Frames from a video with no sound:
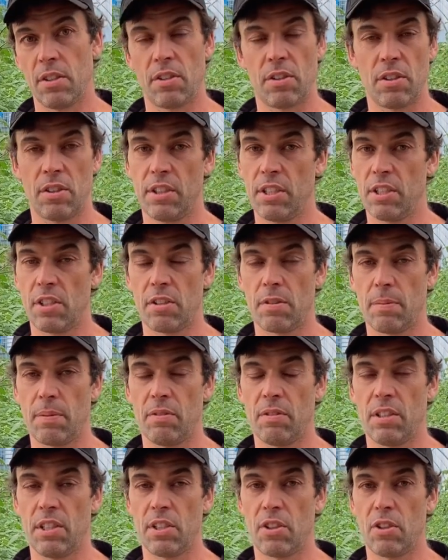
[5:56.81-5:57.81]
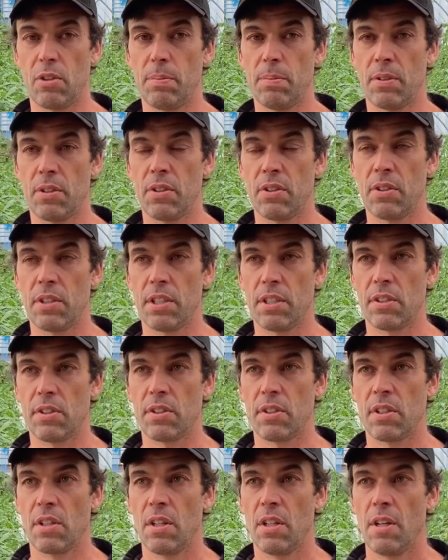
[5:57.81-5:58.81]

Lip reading: Sterling's has been really super to us.